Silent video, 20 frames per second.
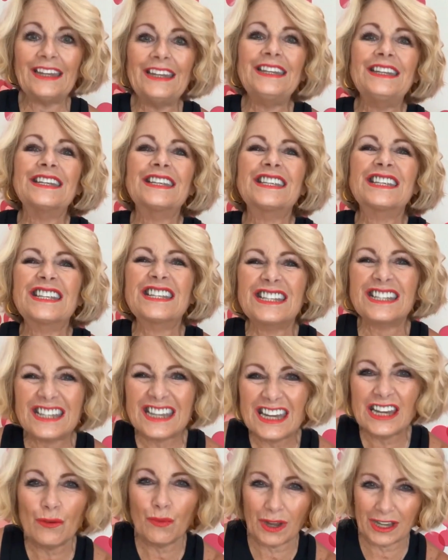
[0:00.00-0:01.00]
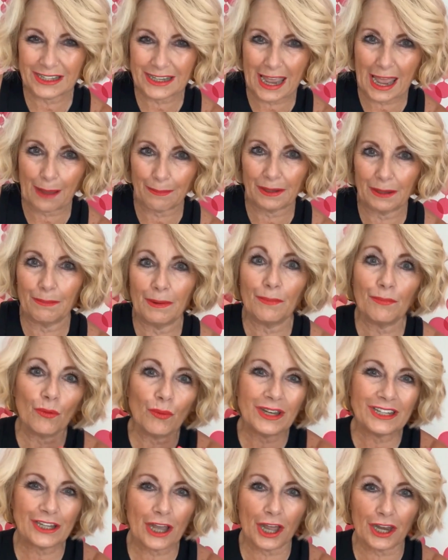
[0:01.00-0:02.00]
I need to see what's happening.
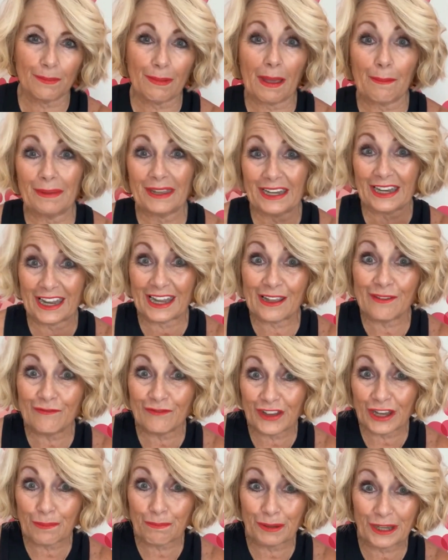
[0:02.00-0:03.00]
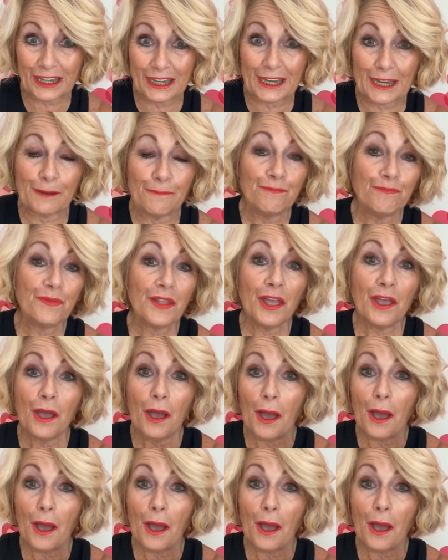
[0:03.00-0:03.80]
Remember we talked about being an MVP,